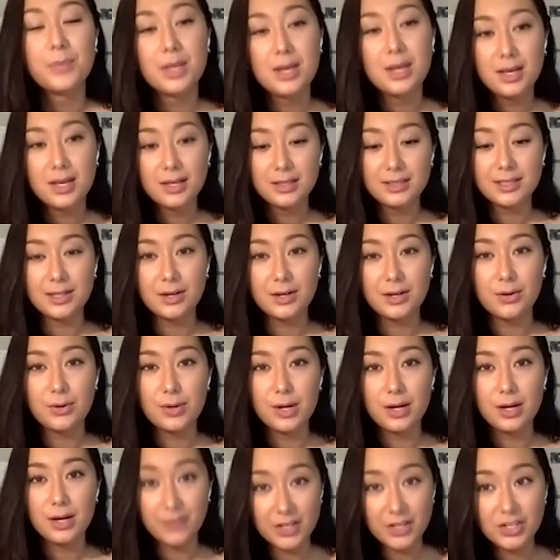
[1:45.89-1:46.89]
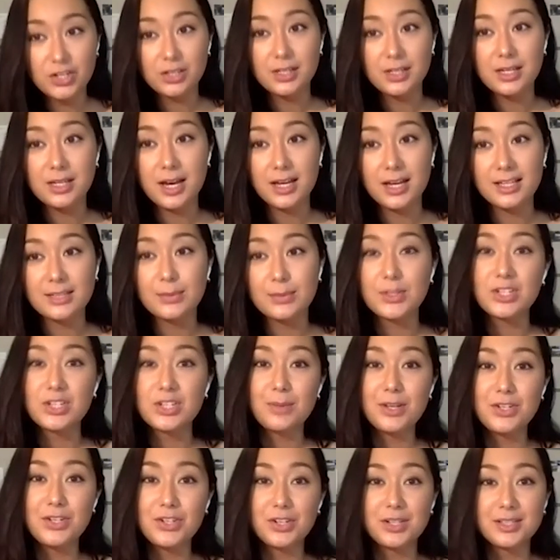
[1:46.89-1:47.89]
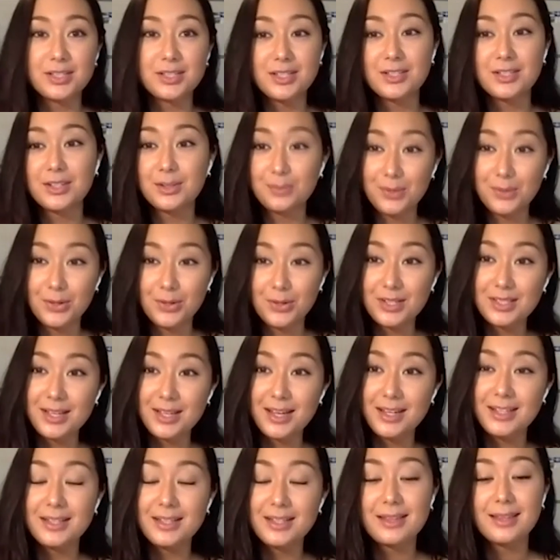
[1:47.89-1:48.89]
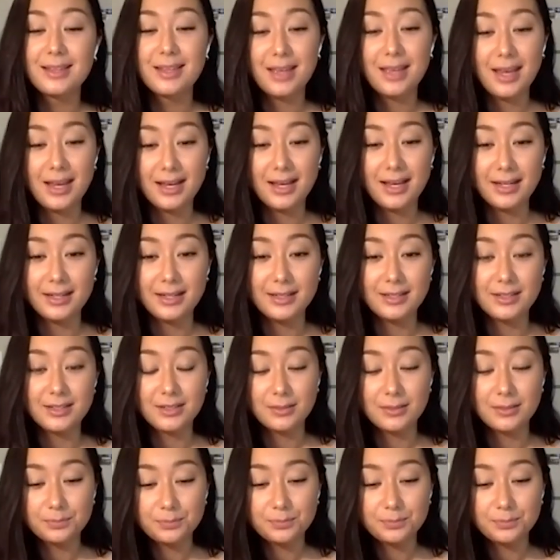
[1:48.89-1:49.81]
So eventually I switched majors into computer science, and